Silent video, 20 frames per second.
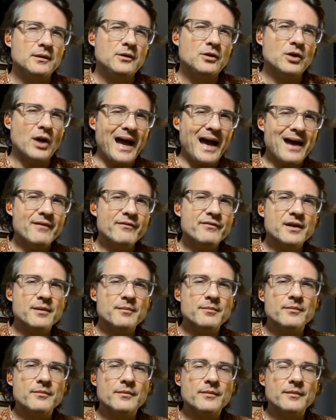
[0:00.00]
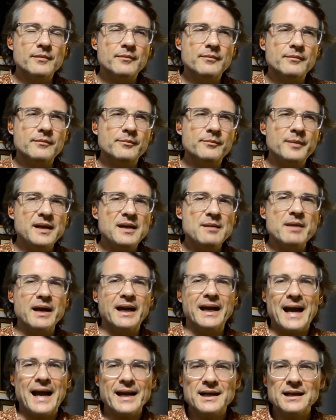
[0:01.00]
have them be
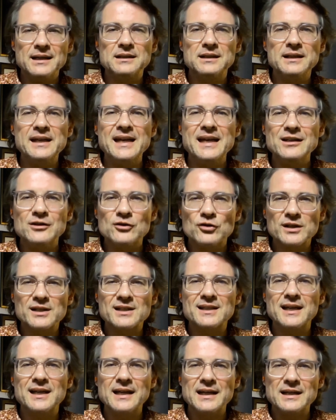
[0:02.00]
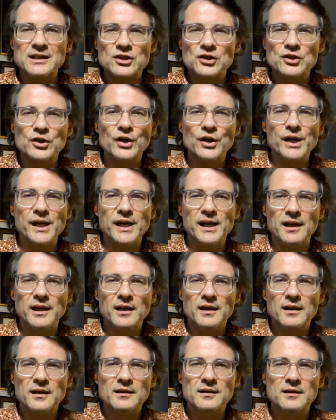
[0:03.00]
mechanically interesting and sturdy,
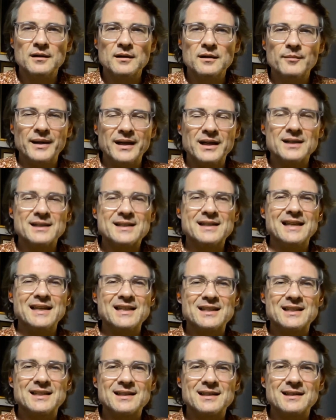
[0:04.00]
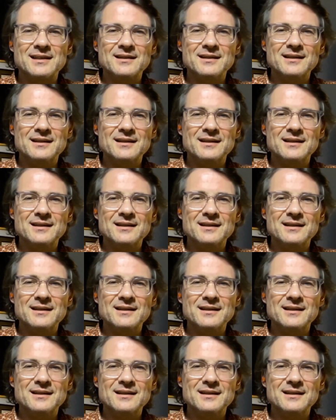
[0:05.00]
because